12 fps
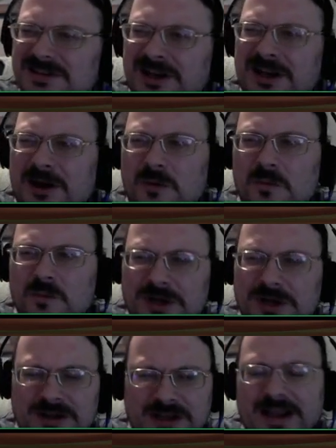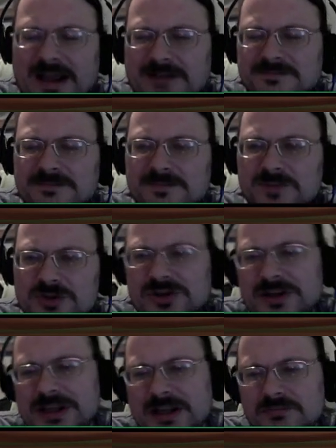You know, again,
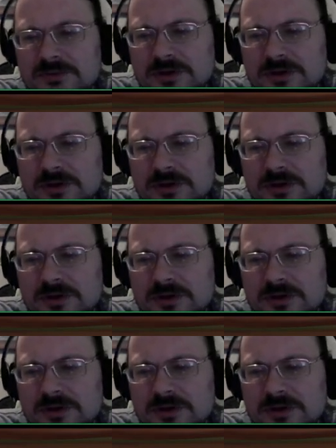certainly